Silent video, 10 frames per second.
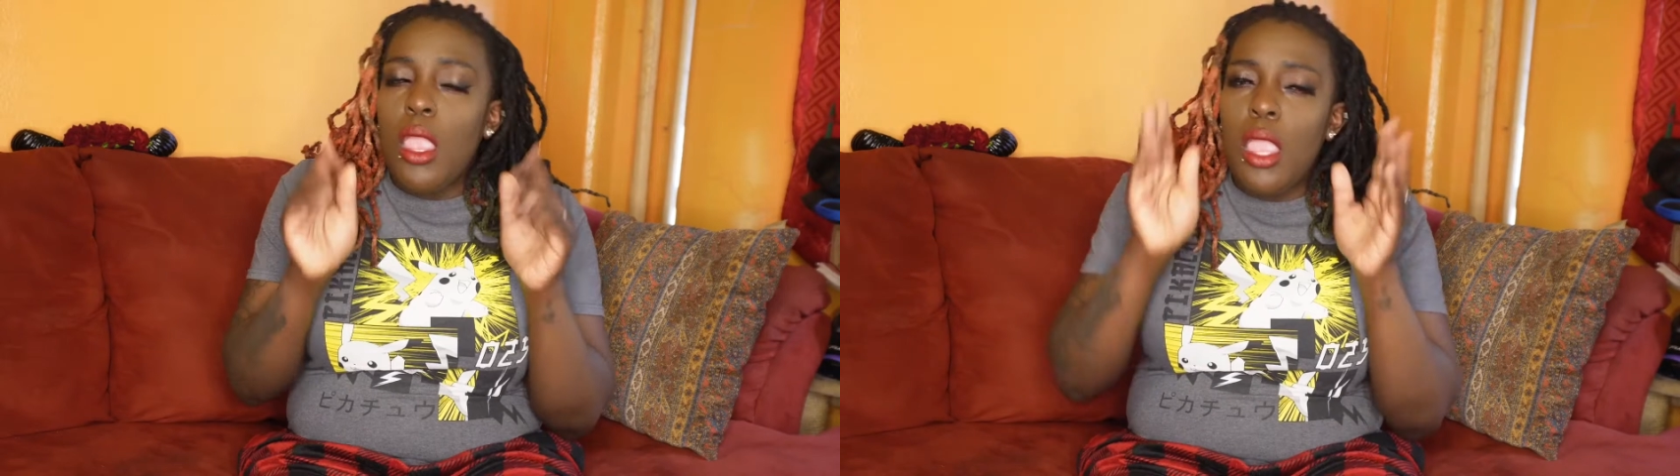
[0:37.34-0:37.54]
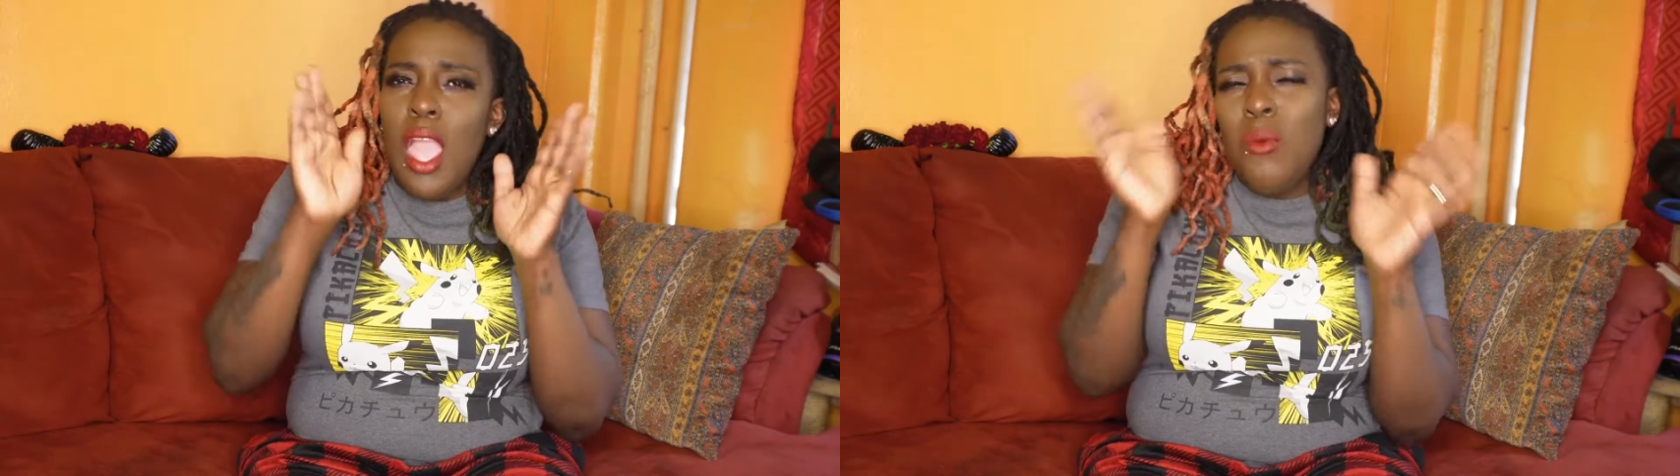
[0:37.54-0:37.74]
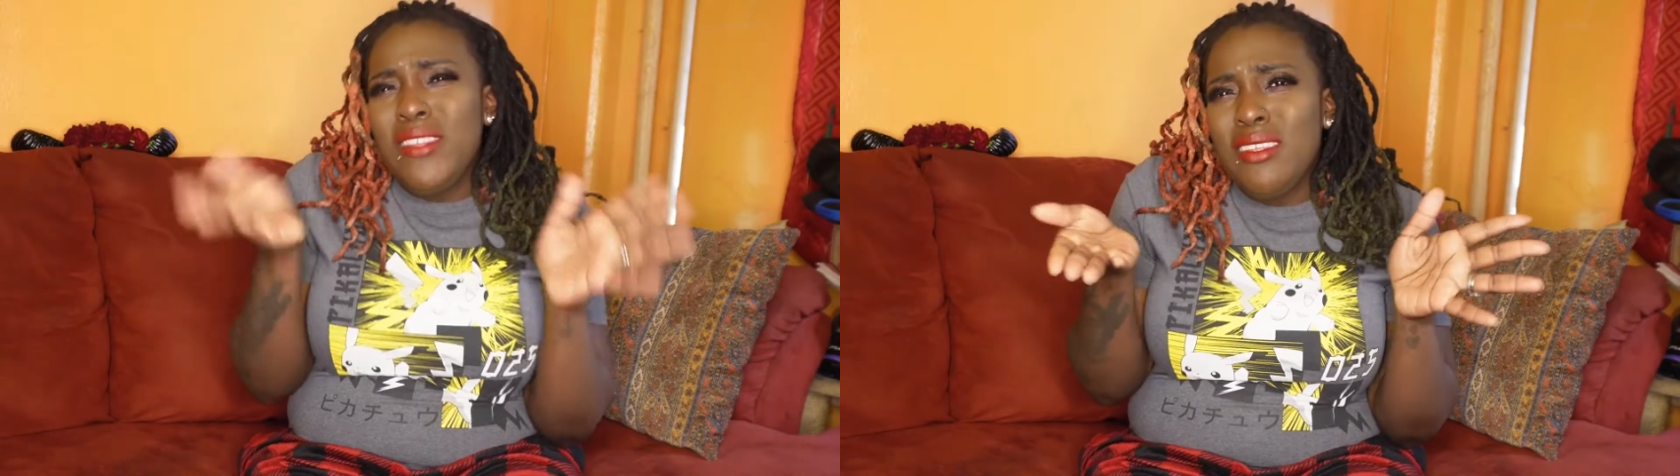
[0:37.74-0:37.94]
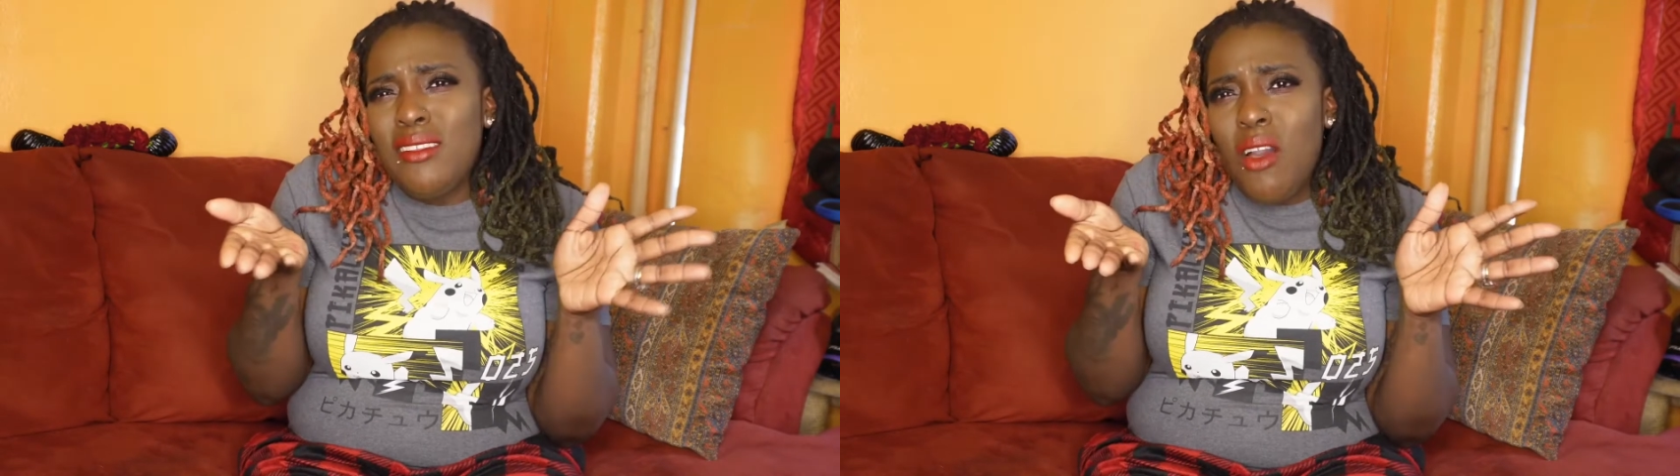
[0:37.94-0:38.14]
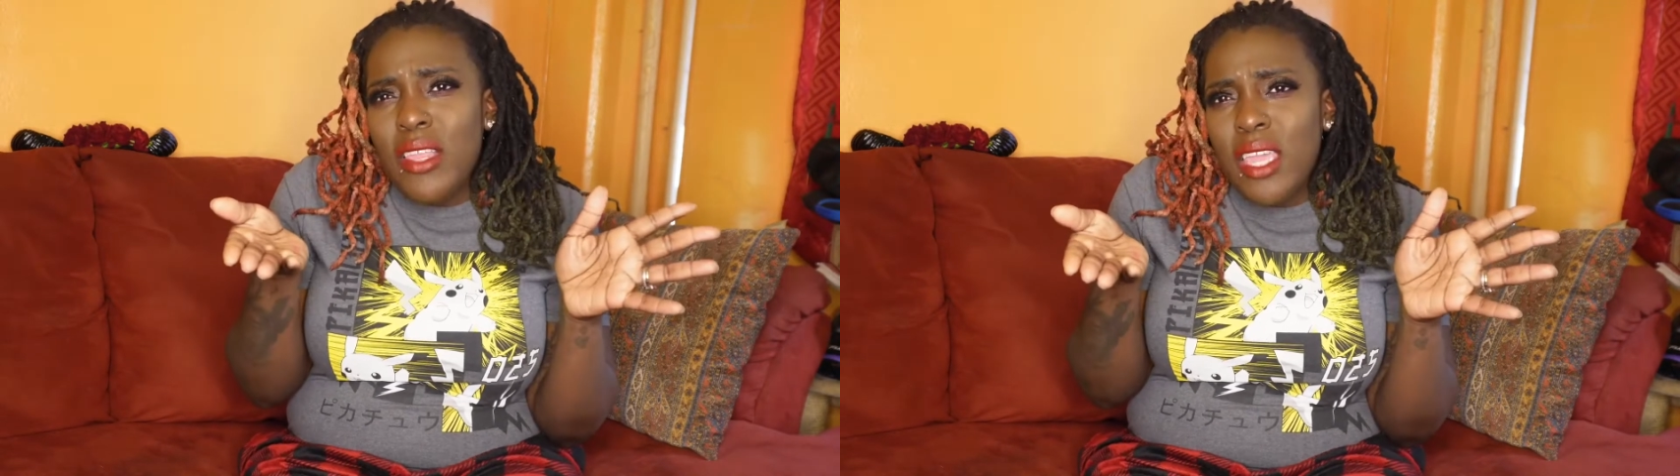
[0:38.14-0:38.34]
I would say,
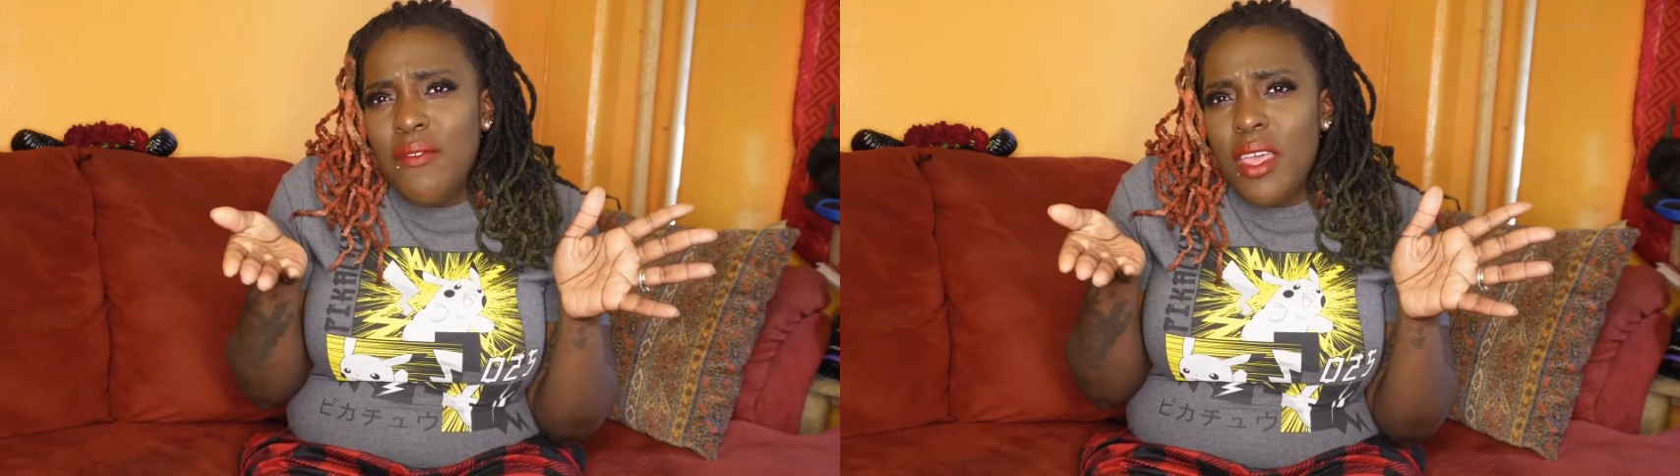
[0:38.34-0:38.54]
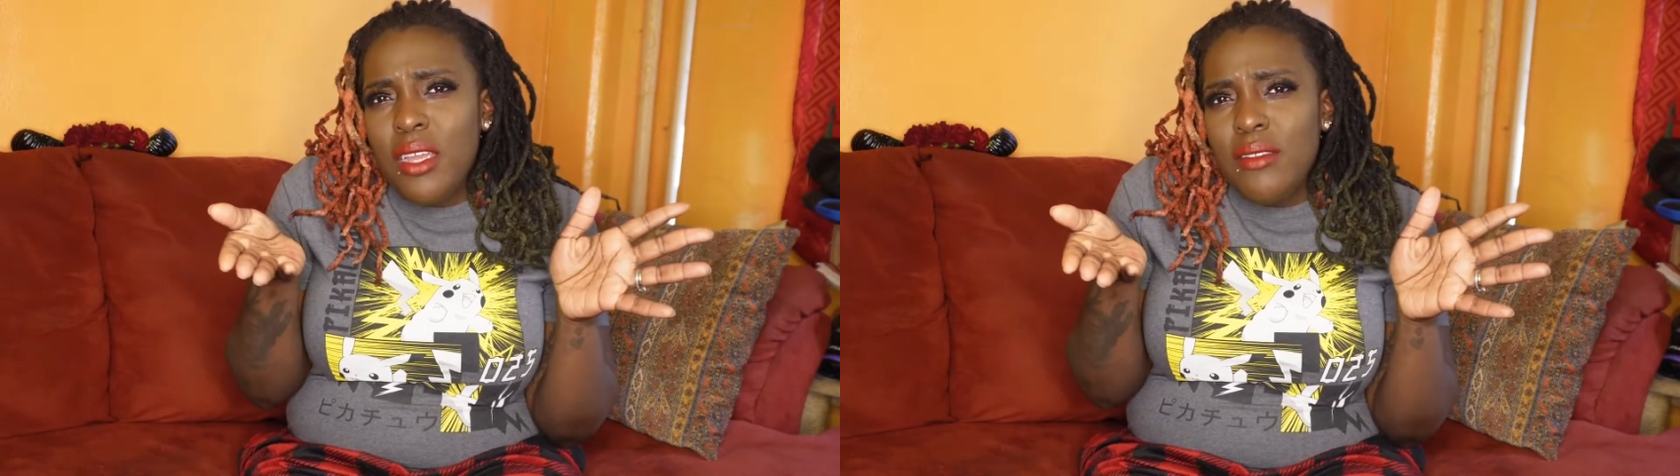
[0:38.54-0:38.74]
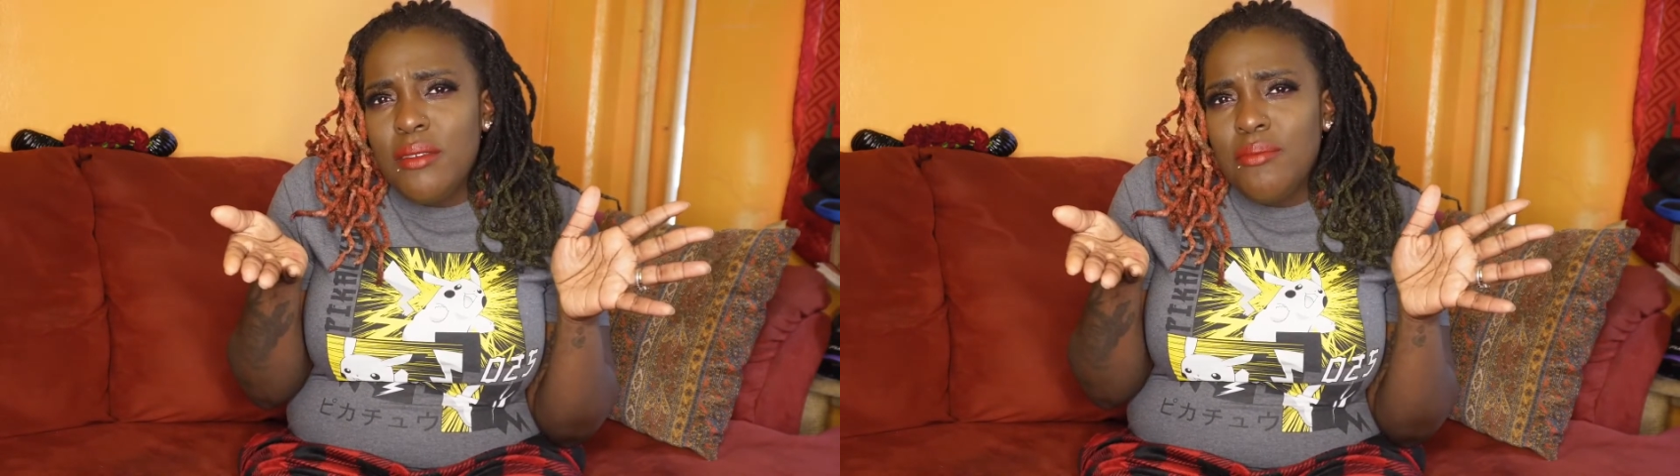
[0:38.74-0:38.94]
dolly effect.